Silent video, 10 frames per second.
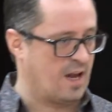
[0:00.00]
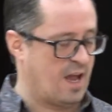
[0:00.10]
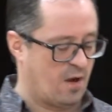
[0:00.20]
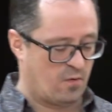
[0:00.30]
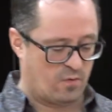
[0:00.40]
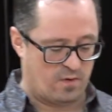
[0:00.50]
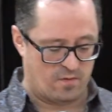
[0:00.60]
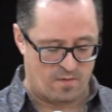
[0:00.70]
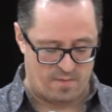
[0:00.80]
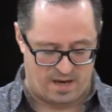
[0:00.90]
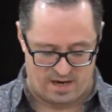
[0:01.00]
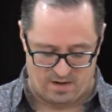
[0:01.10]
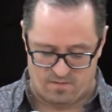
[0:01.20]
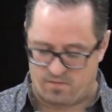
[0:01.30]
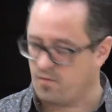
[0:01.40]
And how do we
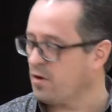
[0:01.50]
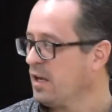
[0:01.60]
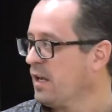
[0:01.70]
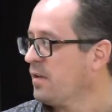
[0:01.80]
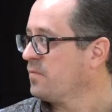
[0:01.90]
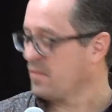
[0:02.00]
remain free?